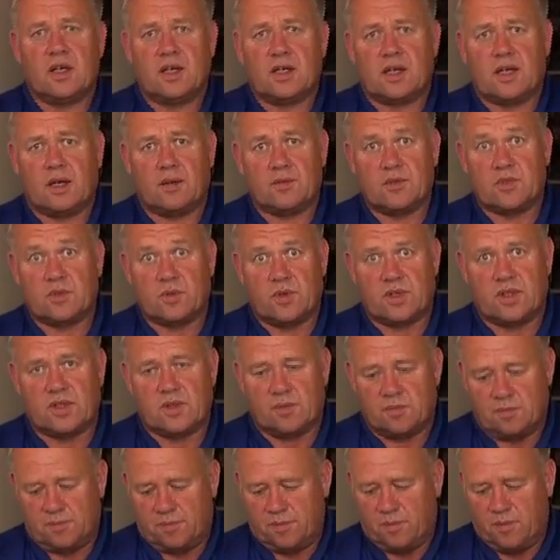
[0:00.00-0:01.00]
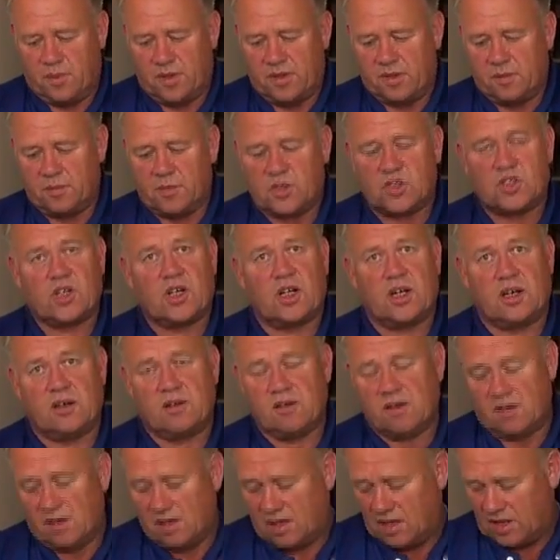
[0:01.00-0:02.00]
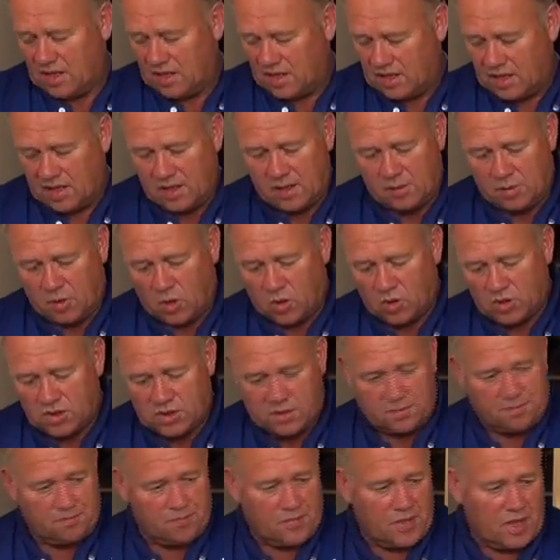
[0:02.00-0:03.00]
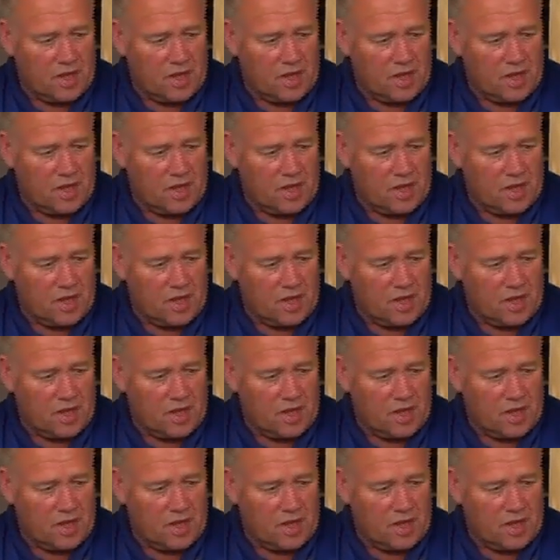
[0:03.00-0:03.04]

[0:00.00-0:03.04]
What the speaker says: comes with the machine in the box.